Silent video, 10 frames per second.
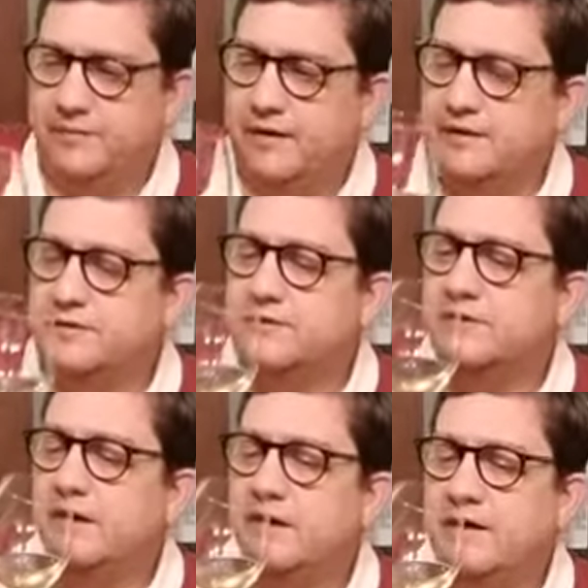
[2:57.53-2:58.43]
It's
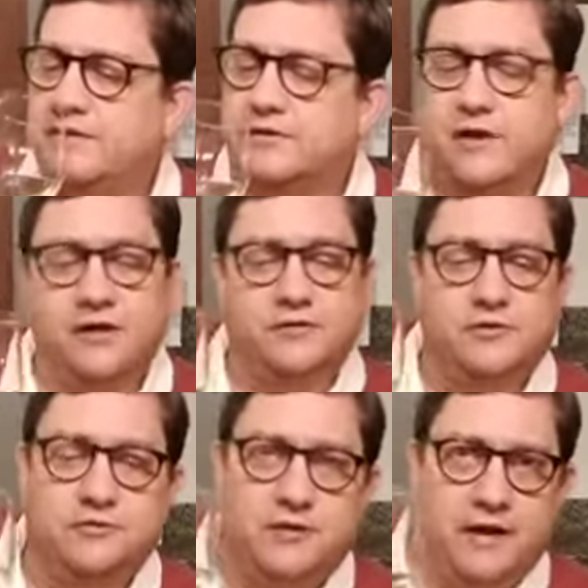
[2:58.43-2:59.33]
not too
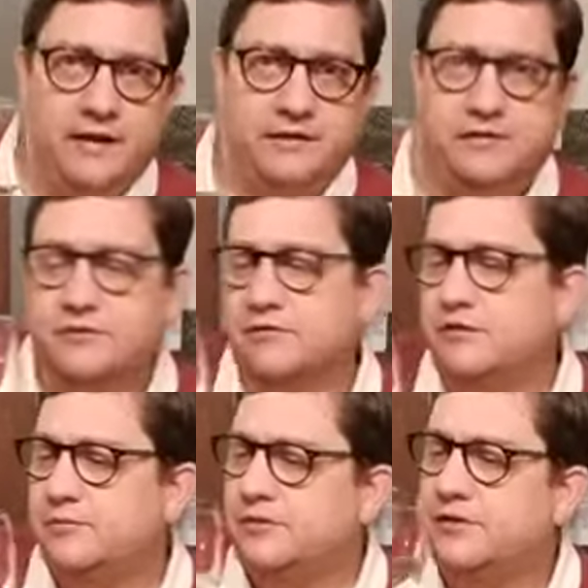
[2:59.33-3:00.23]
light and too crisp.
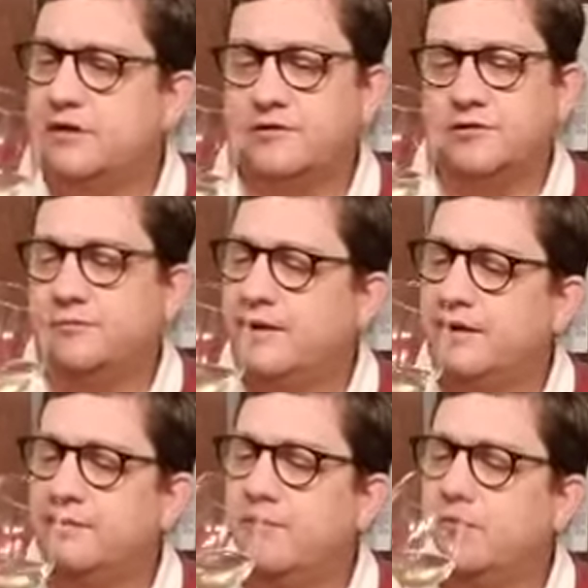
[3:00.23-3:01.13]
It's not too big
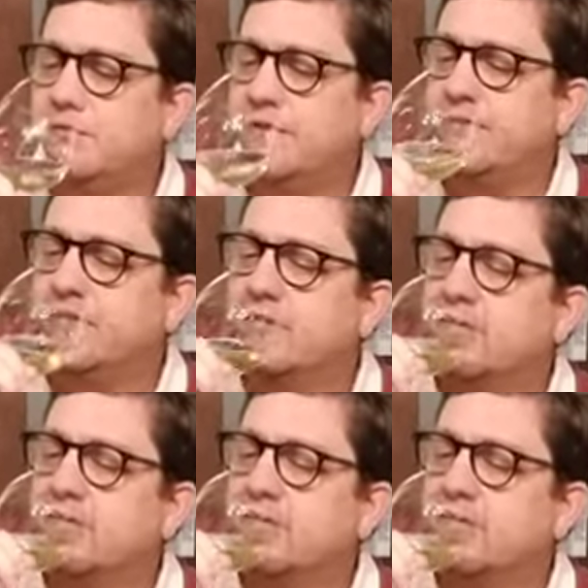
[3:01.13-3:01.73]
and bold either.